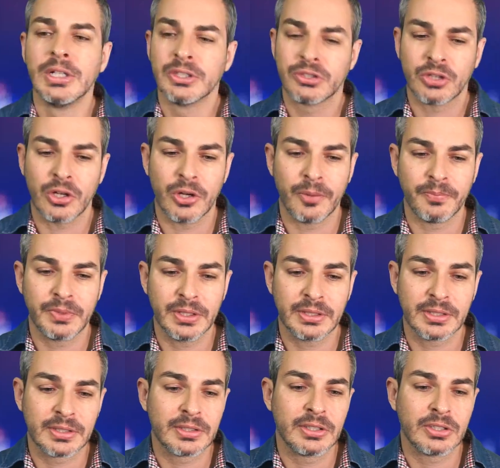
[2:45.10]
So this
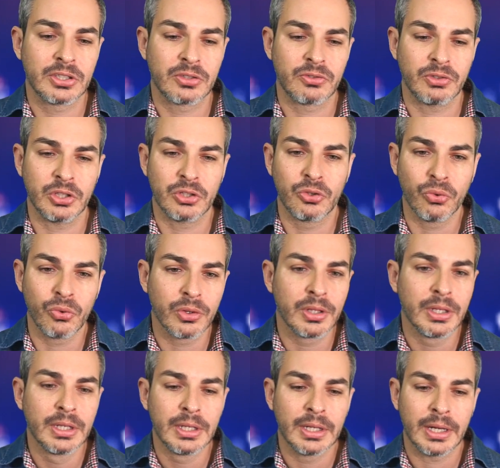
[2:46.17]
is really
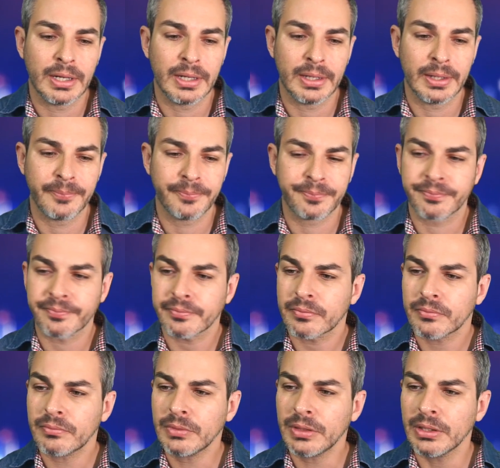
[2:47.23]
cool.
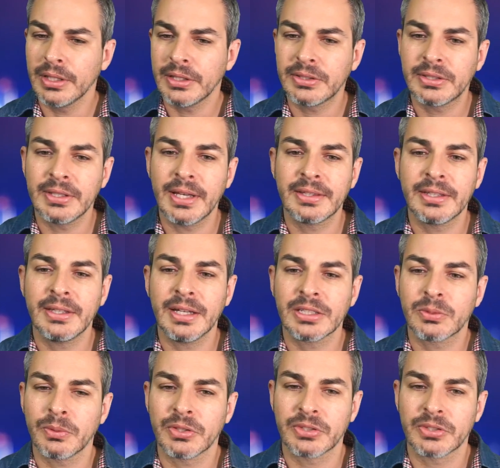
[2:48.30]
Let's see. Yeah, the next one is